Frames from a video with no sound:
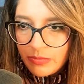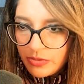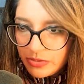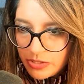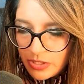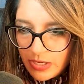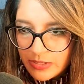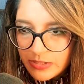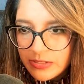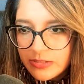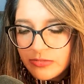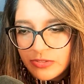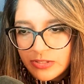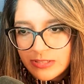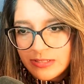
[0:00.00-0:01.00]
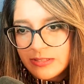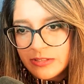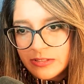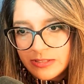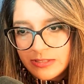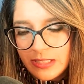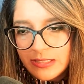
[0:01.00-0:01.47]
their daughters versus
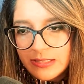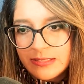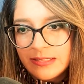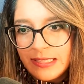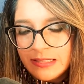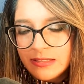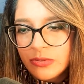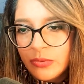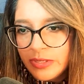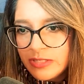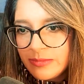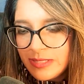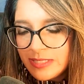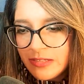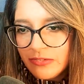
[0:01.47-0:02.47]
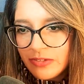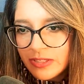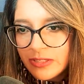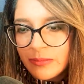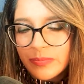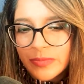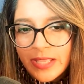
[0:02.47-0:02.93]
their sons is going to be
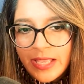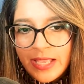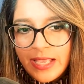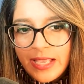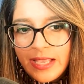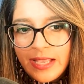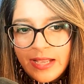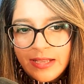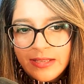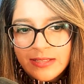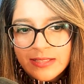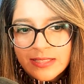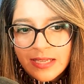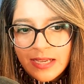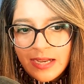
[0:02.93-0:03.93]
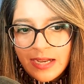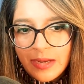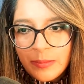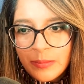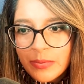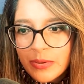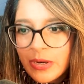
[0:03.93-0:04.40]
different. And
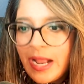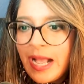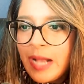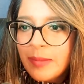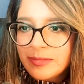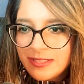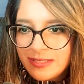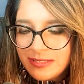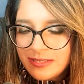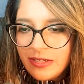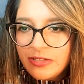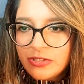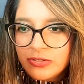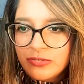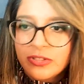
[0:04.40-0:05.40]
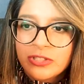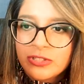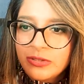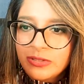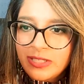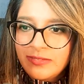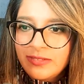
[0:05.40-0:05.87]
perhaps this is
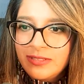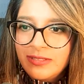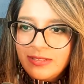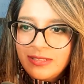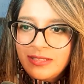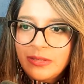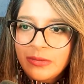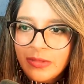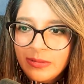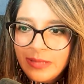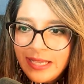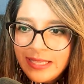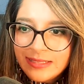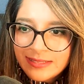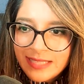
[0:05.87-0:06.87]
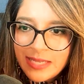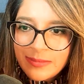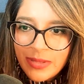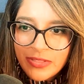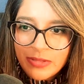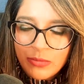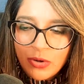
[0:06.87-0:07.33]
controversial given, the
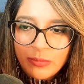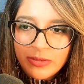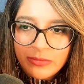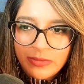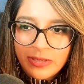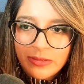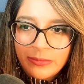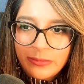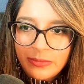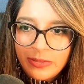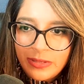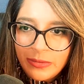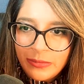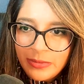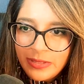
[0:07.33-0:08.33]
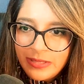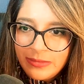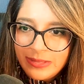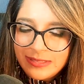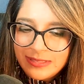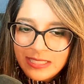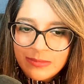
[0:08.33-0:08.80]
landscape at the moment where,
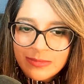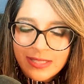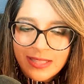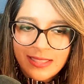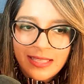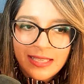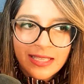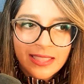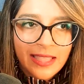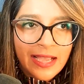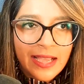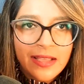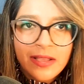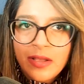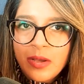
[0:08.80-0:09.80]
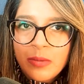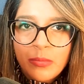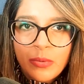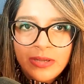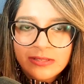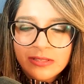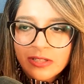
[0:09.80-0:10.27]
we seem to think that
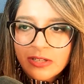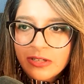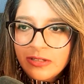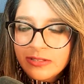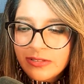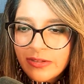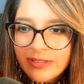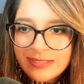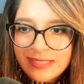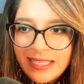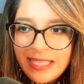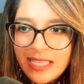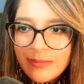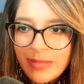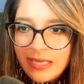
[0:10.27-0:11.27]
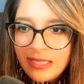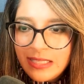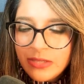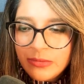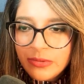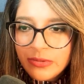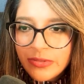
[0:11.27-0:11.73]
boys and girls are the same and
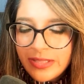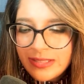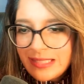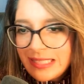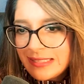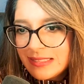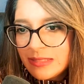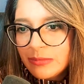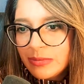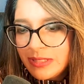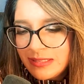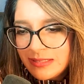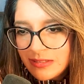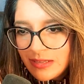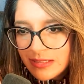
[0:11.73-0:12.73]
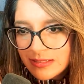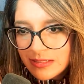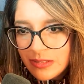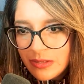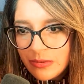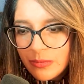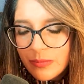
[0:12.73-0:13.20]
equal, that simply is not
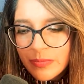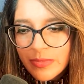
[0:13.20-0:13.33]
so.